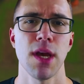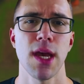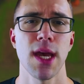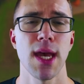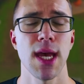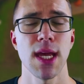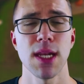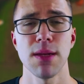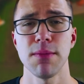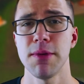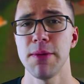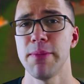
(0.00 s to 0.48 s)

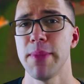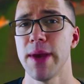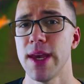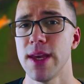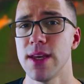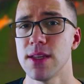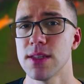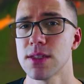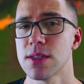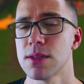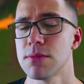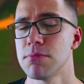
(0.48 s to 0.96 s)
enemy
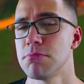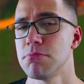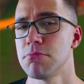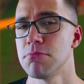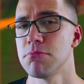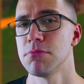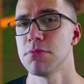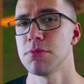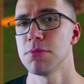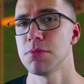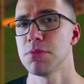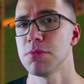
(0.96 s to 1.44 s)
base
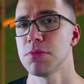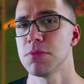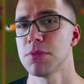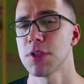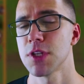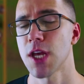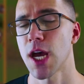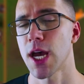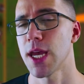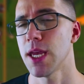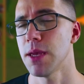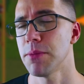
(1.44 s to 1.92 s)

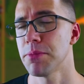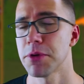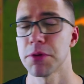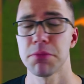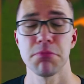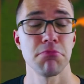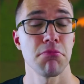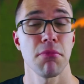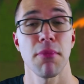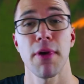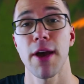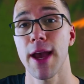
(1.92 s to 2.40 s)
type
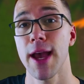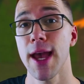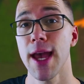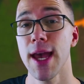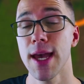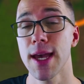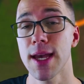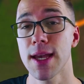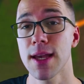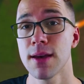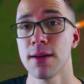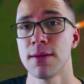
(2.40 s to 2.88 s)

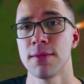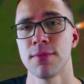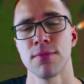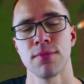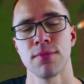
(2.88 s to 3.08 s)
egg